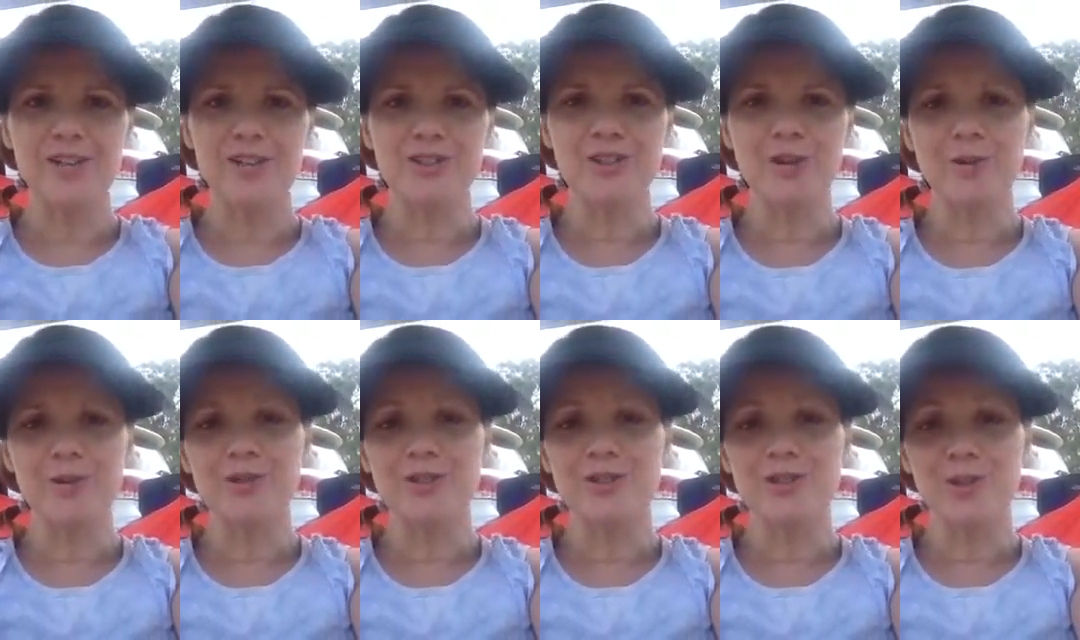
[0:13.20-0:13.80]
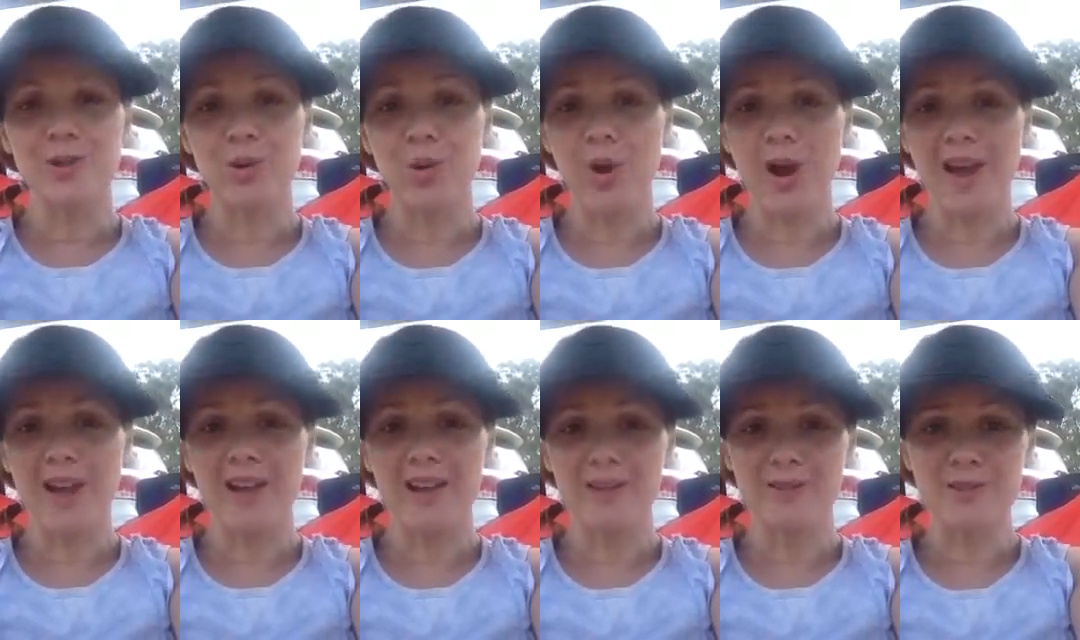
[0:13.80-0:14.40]
So it was
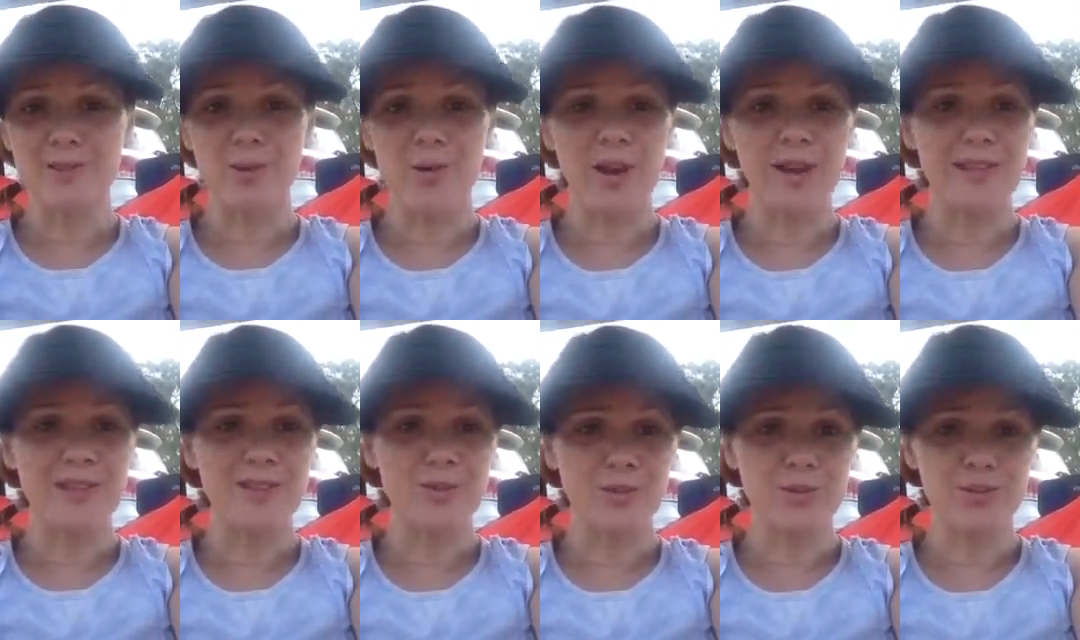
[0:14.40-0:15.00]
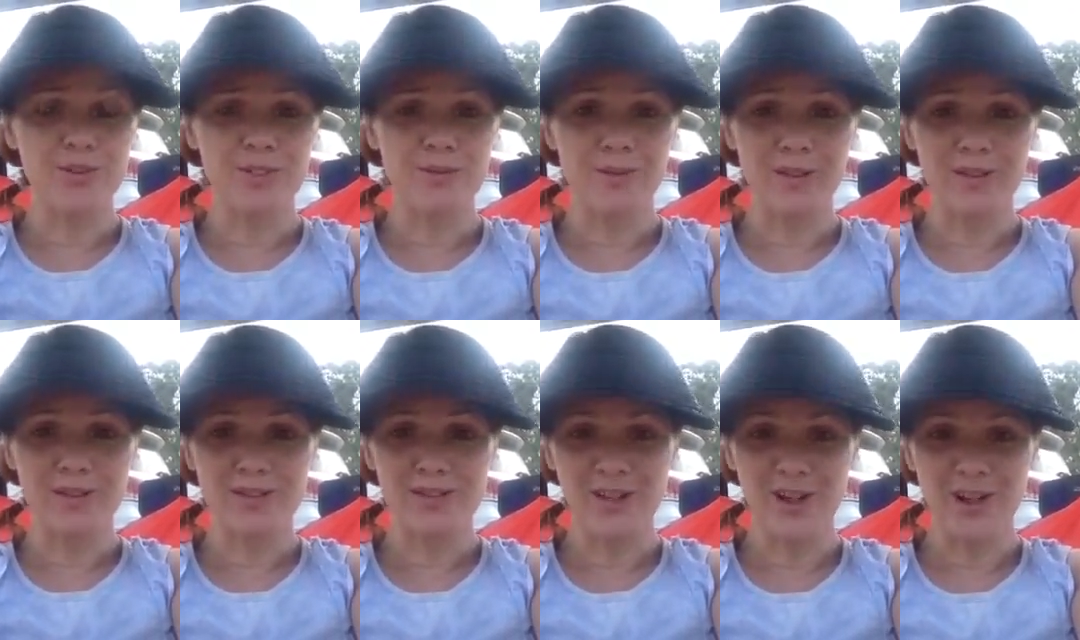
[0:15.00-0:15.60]
I was quite exhausted by the
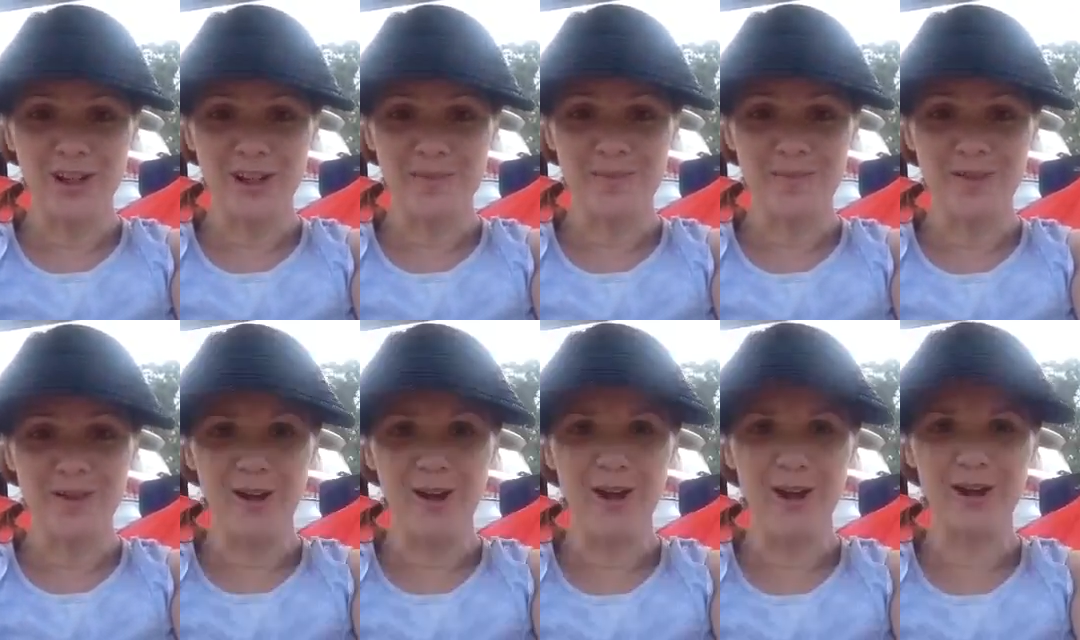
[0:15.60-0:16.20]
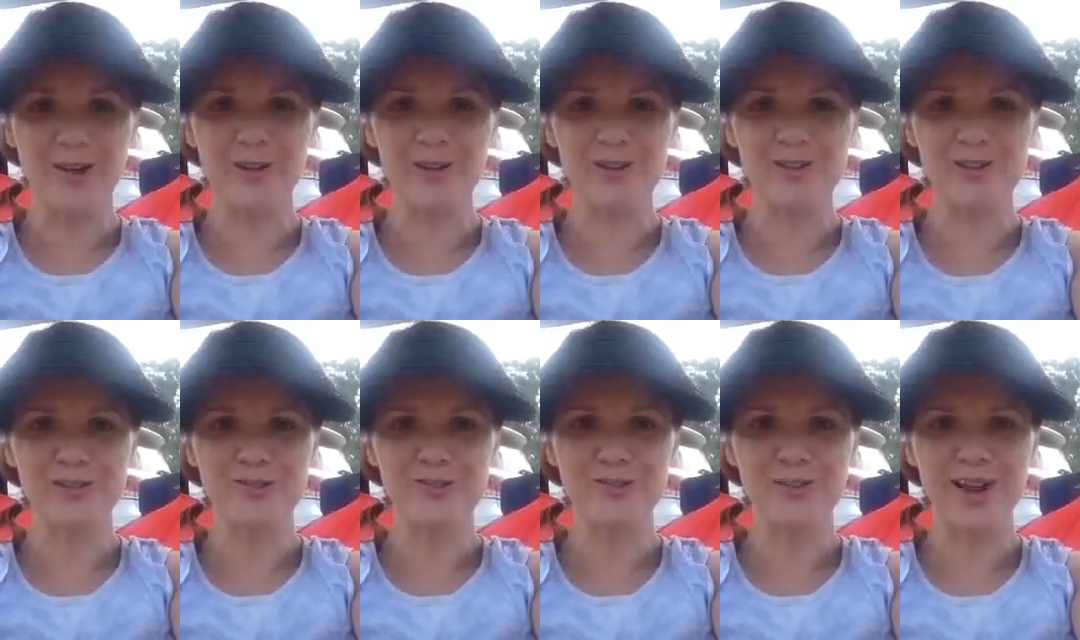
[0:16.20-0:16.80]
time I got to
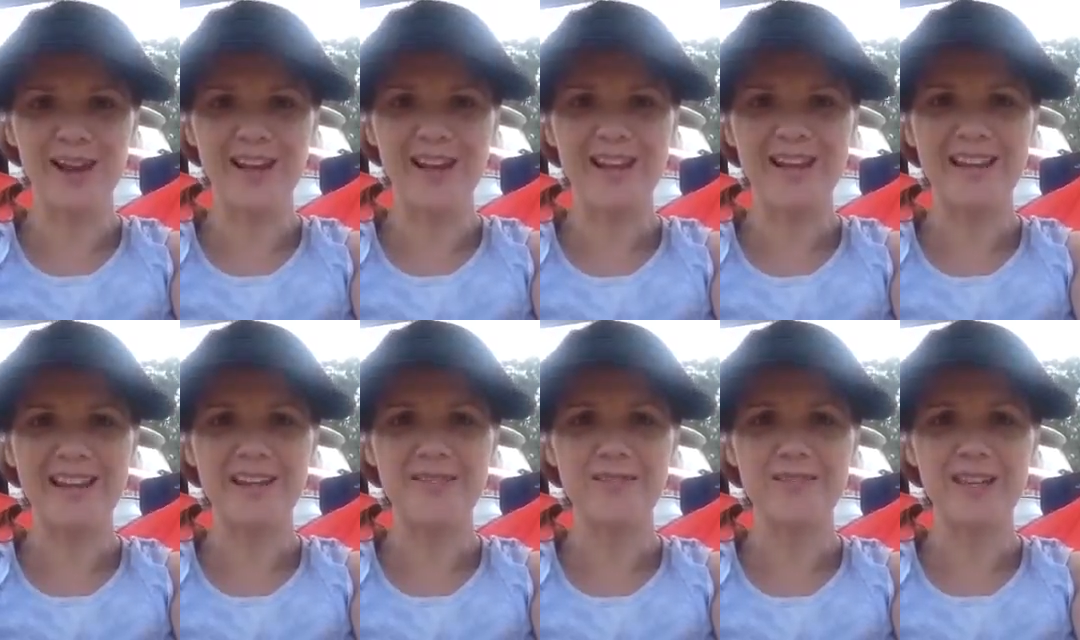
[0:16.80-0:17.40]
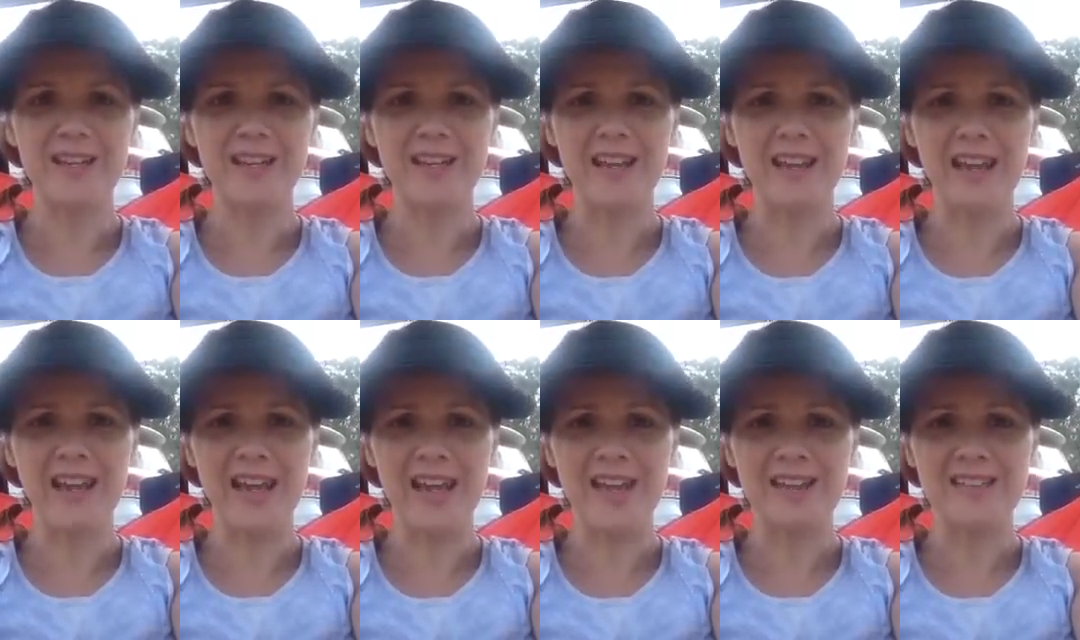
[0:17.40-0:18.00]
Friday evening
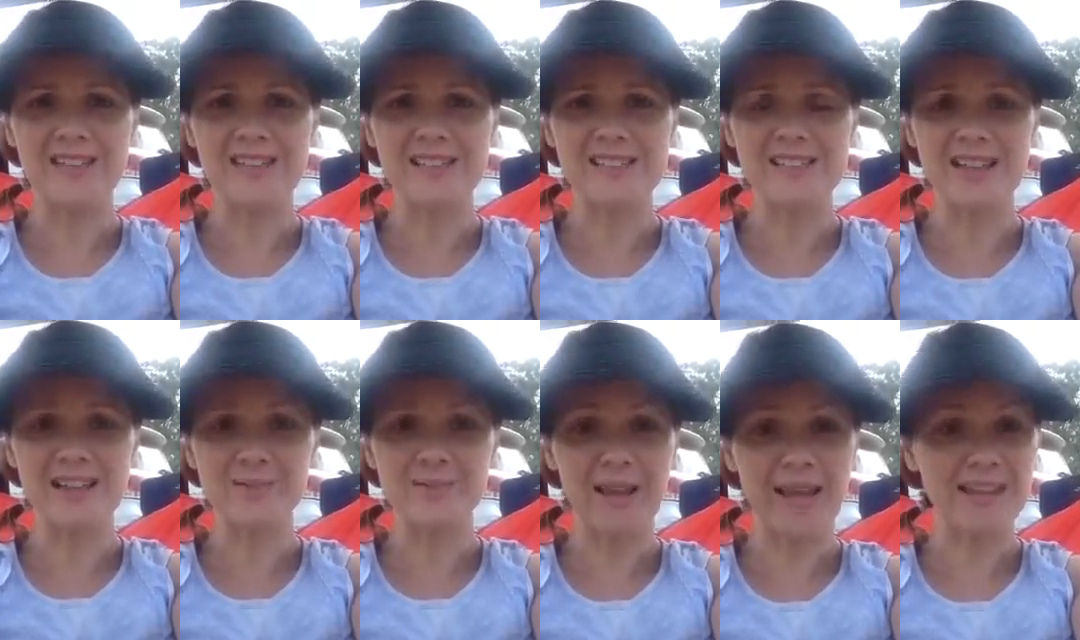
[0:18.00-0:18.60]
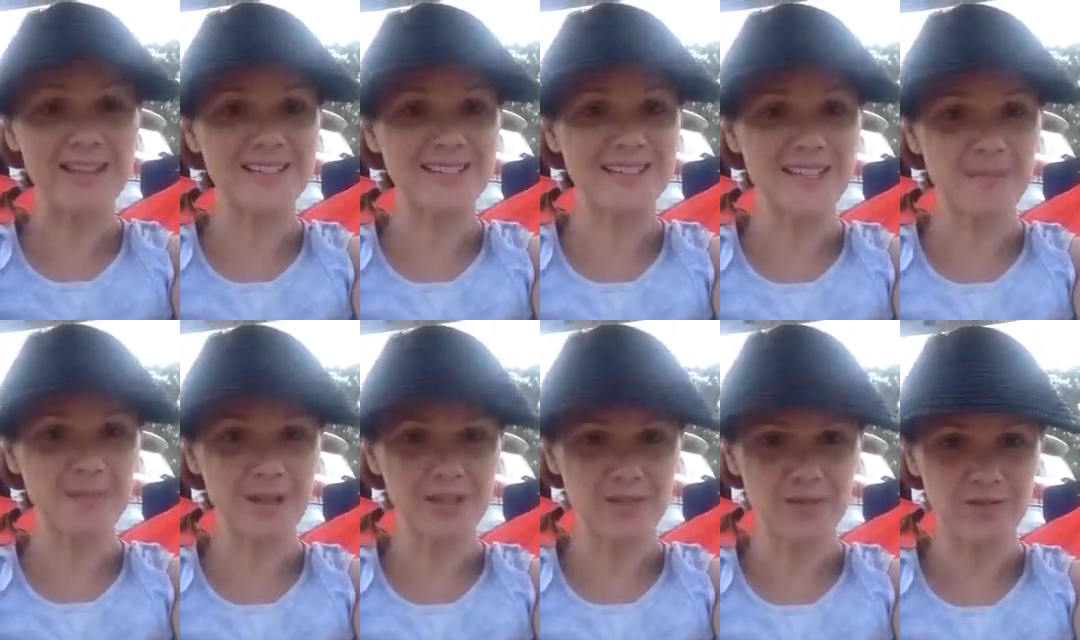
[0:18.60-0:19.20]
and hadn't seen
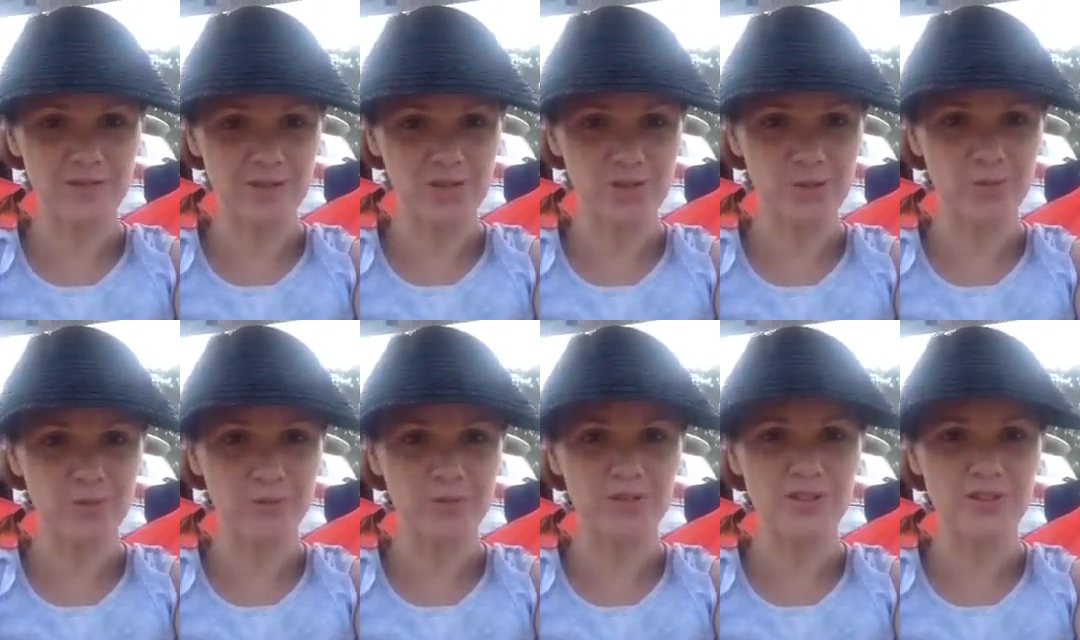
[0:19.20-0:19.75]
much of the children.